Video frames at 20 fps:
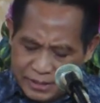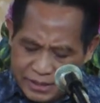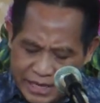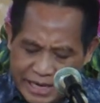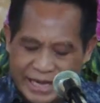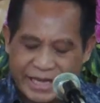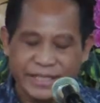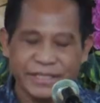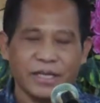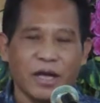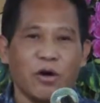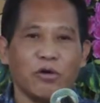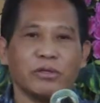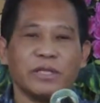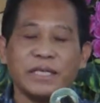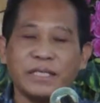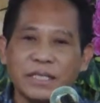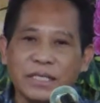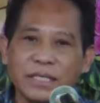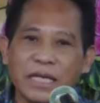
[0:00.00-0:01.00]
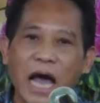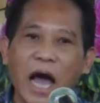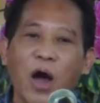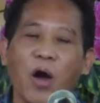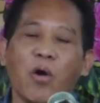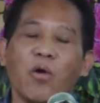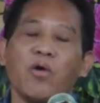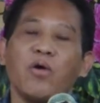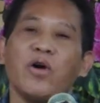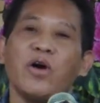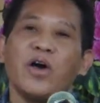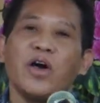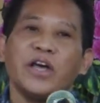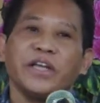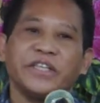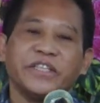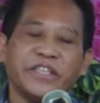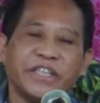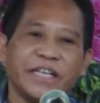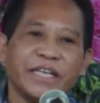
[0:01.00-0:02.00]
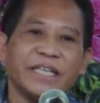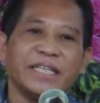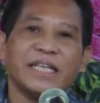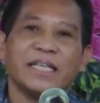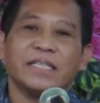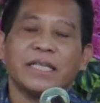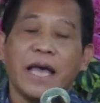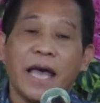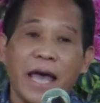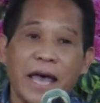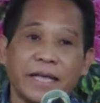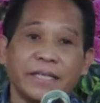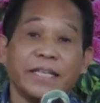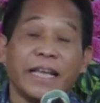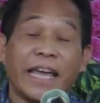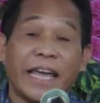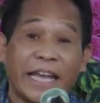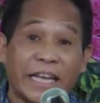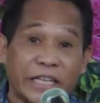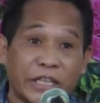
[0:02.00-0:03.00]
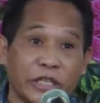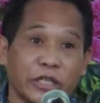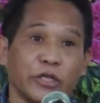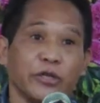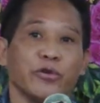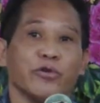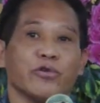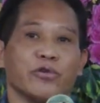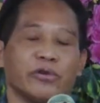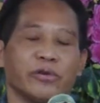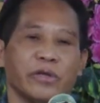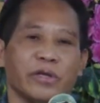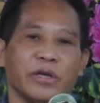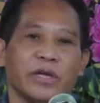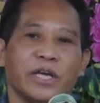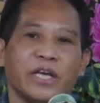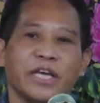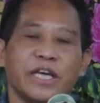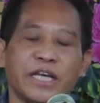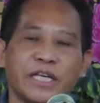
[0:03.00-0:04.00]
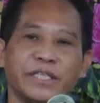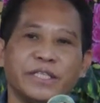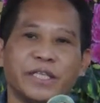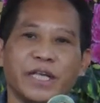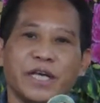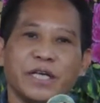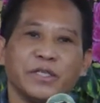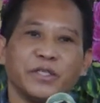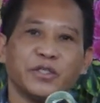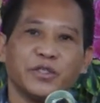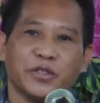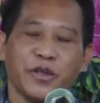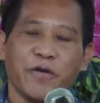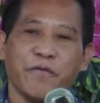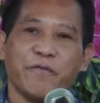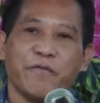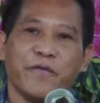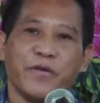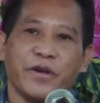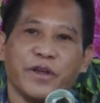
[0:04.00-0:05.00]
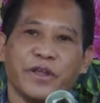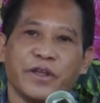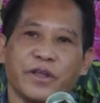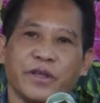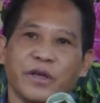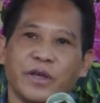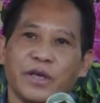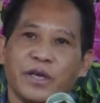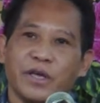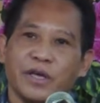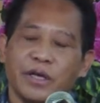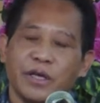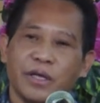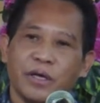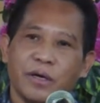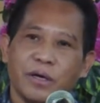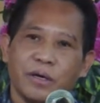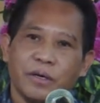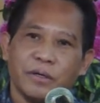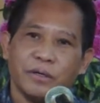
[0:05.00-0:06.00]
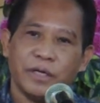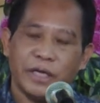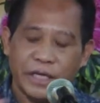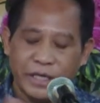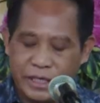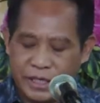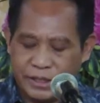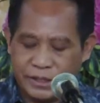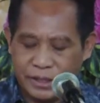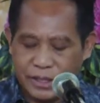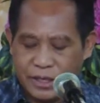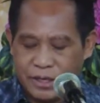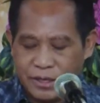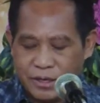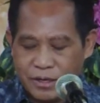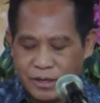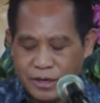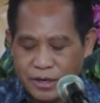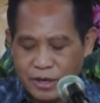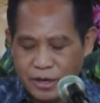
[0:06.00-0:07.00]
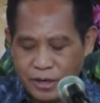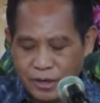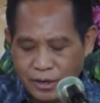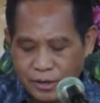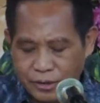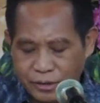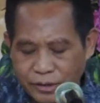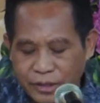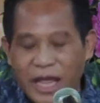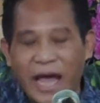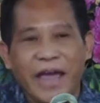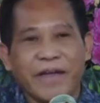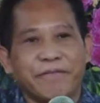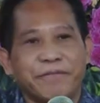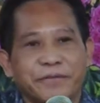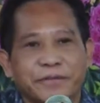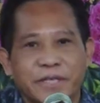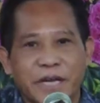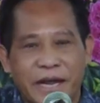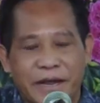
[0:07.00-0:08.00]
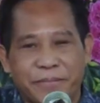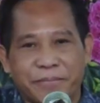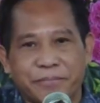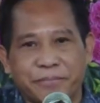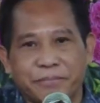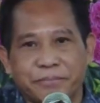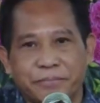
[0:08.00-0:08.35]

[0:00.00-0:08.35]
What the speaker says: things, or this is how Jesus has endured his suffering in his lifetime.